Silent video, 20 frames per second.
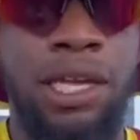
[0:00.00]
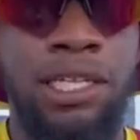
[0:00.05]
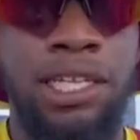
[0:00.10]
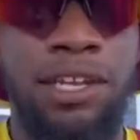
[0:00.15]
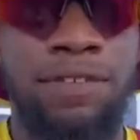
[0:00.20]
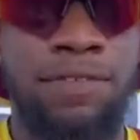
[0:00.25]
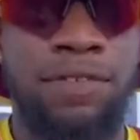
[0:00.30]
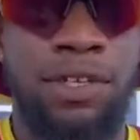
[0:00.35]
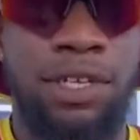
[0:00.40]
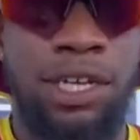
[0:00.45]
Yeah,
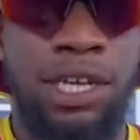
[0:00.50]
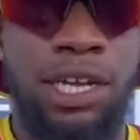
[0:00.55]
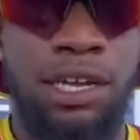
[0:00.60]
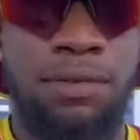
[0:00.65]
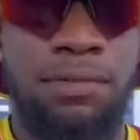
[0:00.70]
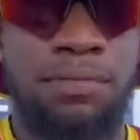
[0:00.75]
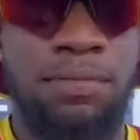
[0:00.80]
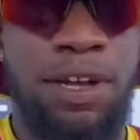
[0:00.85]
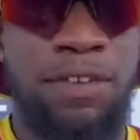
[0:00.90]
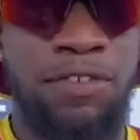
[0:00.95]
definitely.
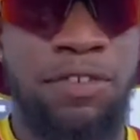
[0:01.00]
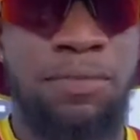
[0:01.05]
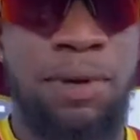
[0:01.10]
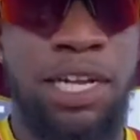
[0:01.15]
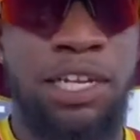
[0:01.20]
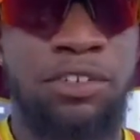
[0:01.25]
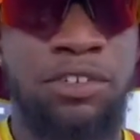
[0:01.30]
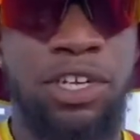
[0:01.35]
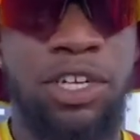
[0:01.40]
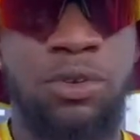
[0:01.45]
Matthew
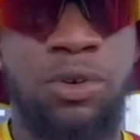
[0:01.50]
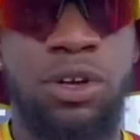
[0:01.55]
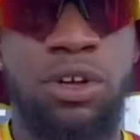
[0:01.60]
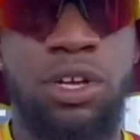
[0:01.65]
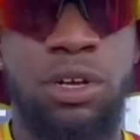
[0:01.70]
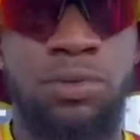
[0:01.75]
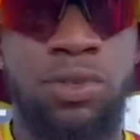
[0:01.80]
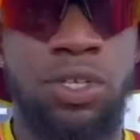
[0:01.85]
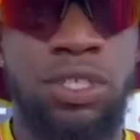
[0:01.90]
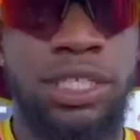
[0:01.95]
batted really
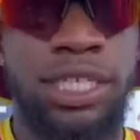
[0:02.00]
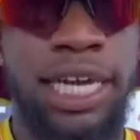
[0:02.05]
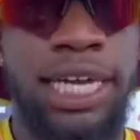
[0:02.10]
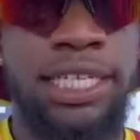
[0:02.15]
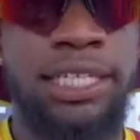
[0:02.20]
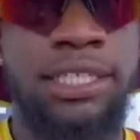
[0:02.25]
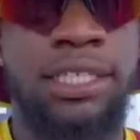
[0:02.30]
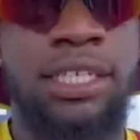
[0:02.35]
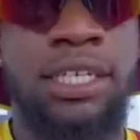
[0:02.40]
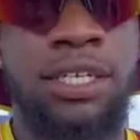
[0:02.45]
well coming on to the
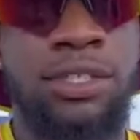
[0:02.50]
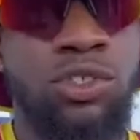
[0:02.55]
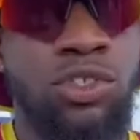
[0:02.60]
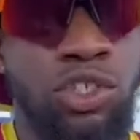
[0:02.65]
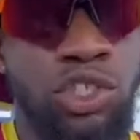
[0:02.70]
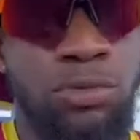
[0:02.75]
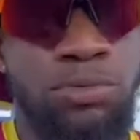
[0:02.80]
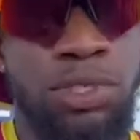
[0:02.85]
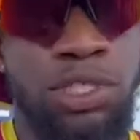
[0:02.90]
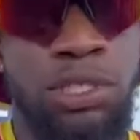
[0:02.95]
end.
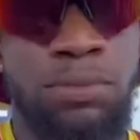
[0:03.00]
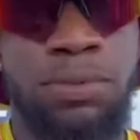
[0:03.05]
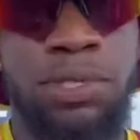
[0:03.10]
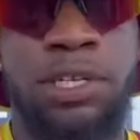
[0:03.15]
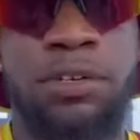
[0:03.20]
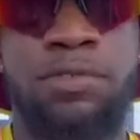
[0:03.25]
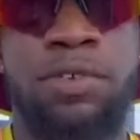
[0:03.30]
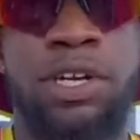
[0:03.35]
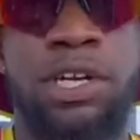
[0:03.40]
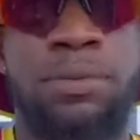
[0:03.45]
Joshua Bishop
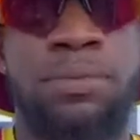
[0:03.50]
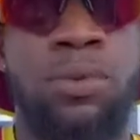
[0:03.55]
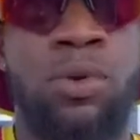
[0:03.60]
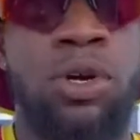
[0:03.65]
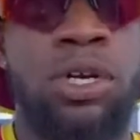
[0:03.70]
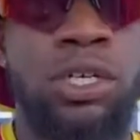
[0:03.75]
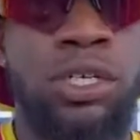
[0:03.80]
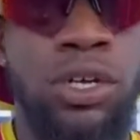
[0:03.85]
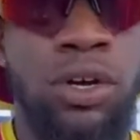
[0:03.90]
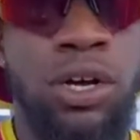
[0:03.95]
played a very
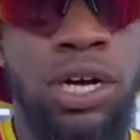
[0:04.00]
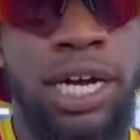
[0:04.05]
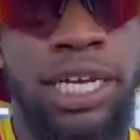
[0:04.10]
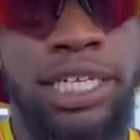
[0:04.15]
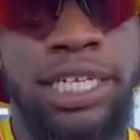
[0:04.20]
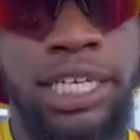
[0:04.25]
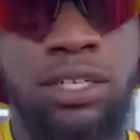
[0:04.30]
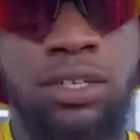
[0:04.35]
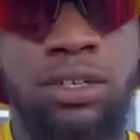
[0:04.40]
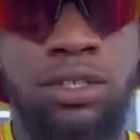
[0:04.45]
important knock
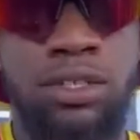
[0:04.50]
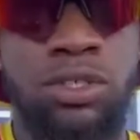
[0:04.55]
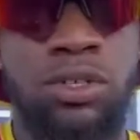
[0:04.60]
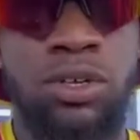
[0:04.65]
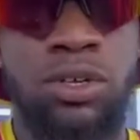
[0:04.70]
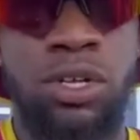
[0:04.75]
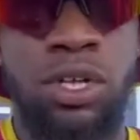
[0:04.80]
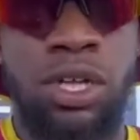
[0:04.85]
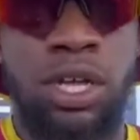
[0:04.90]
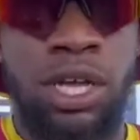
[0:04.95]
at the end
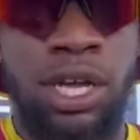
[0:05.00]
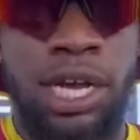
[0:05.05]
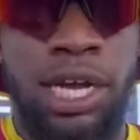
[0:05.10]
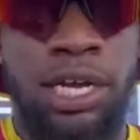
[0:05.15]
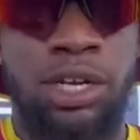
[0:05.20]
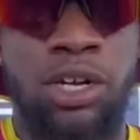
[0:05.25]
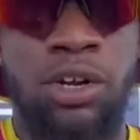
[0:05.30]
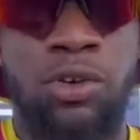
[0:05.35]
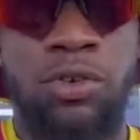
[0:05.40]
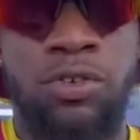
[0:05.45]
also.
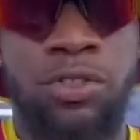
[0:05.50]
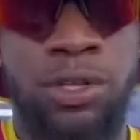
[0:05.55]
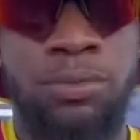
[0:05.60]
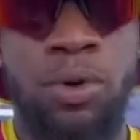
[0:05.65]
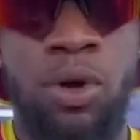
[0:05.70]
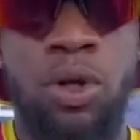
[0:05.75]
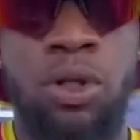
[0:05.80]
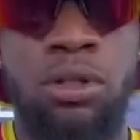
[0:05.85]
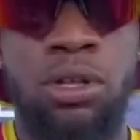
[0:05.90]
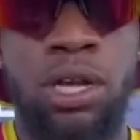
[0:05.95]
I know with the
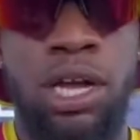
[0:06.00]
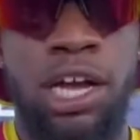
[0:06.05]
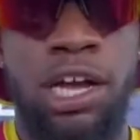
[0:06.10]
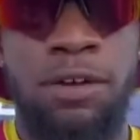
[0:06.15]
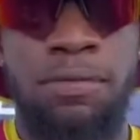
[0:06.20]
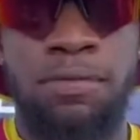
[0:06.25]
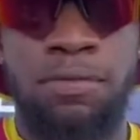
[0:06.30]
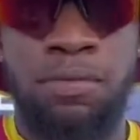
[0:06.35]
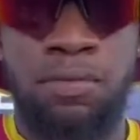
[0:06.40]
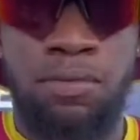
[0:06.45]
ball,
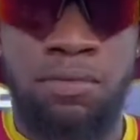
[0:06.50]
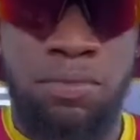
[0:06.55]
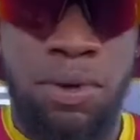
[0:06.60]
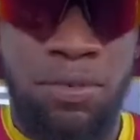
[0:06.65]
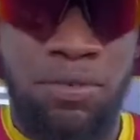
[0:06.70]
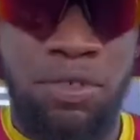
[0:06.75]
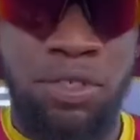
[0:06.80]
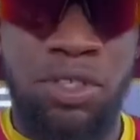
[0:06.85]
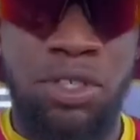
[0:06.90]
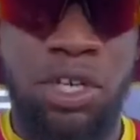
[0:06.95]

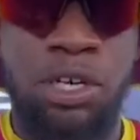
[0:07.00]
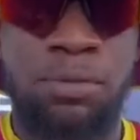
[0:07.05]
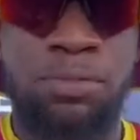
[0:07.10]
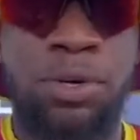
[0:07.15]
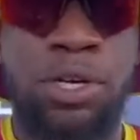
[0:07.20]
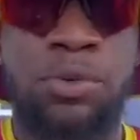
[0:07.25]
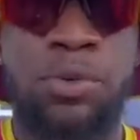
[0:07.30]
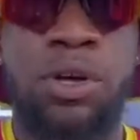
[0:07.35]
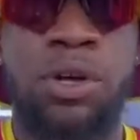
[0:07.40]
Matthew started pretty